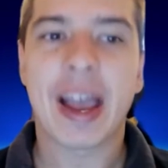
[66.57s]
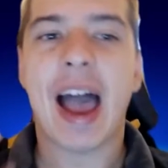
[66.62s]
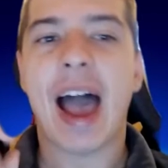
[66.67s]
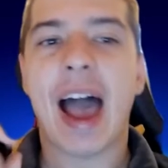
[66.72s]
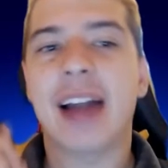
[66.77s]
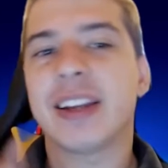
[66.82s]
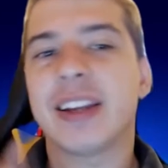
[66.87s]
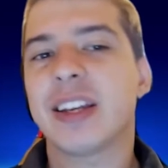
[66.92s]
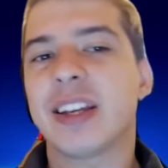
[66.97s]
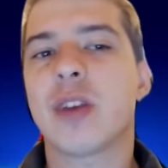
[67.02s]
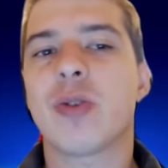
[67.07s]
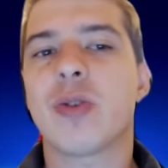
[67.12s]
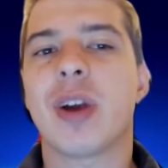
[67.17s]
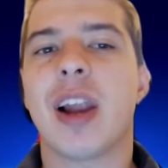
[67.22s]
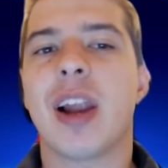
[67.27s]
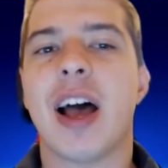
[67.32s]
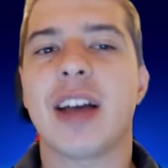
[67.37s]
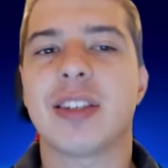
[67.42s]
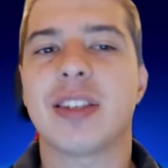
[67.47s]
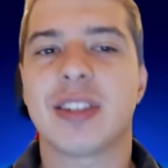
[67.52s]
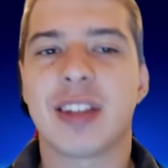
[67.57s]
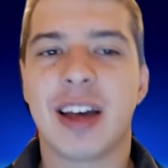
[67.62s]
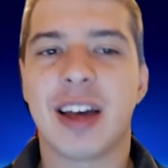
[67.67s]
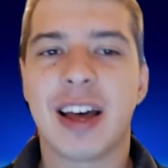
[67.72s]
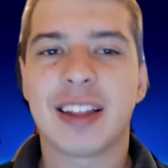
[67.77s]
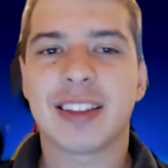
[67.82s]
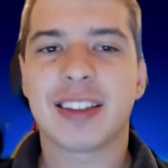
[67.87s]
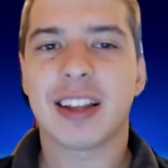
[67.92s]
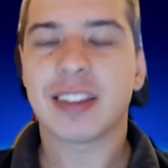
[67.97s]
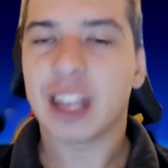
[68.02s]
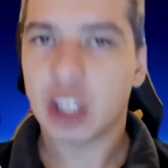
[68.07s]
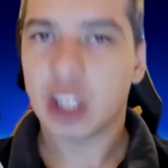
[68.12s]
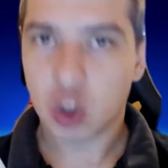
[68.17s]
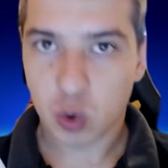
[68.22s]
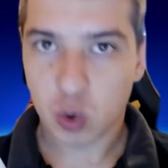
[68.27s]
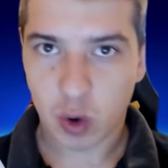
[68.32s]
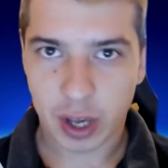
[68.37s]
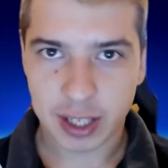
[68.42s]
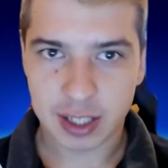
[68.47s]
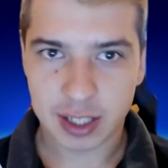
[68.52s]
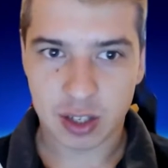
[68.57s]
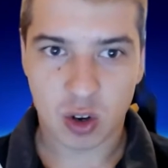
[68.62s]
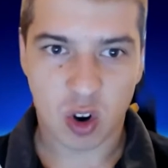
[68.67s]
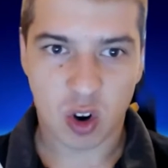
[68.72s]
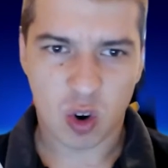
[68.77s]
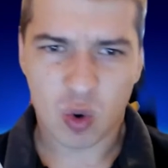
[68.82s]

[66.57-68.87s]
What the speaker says: and he realized that the US